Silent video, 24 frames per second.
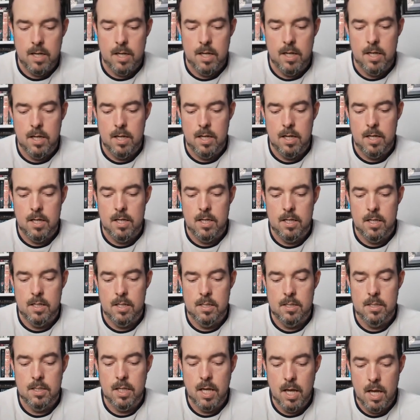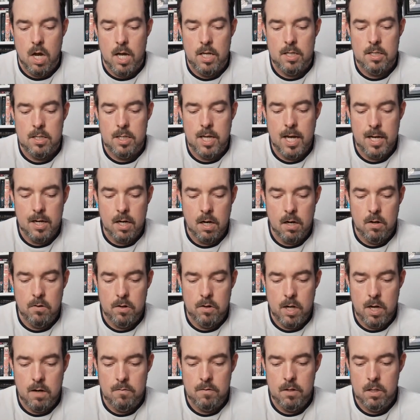is a
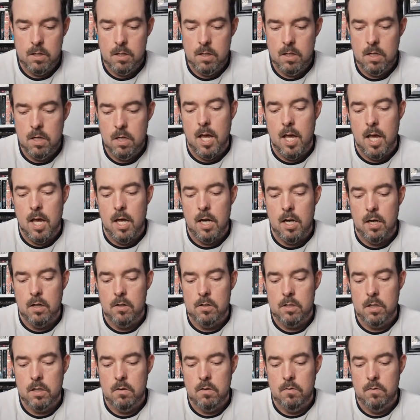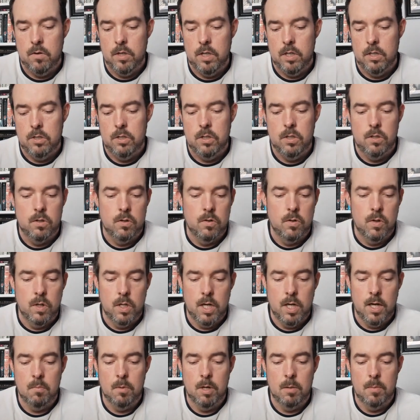standalone novel, and I'm just going to read you
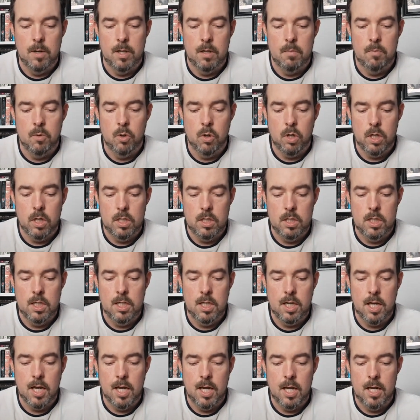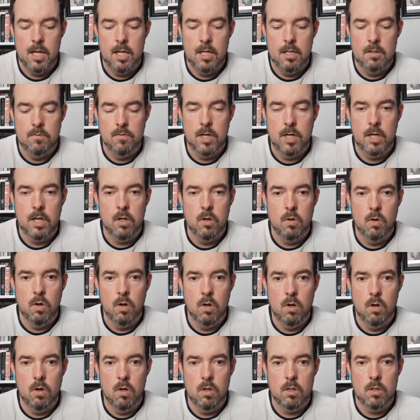a little bit about the book. TK is a very
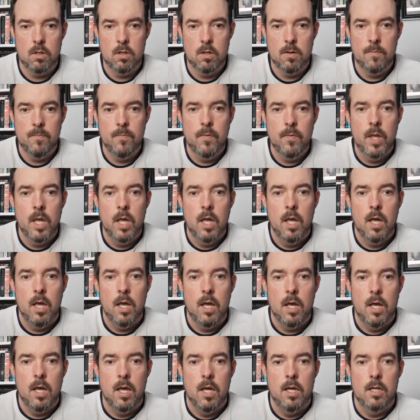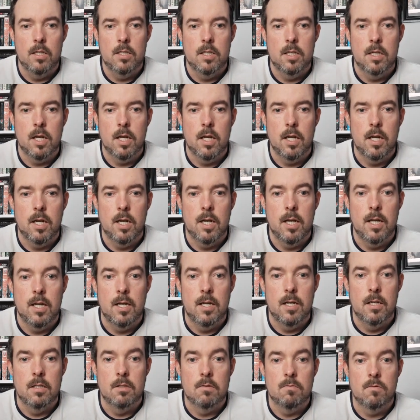cool author. TK
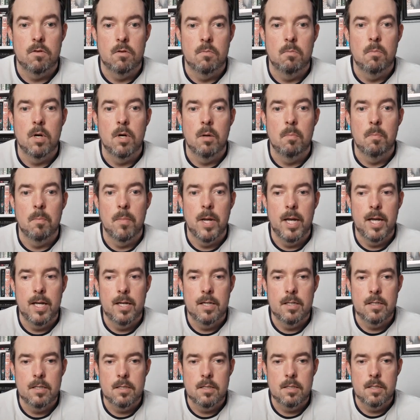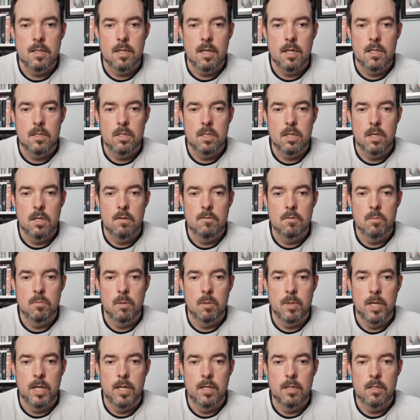is from Barbados. She lives in
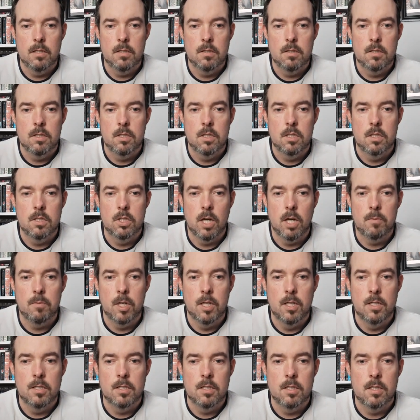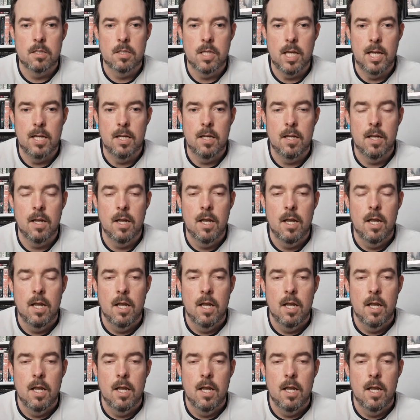Barbados. She's Japanese descent.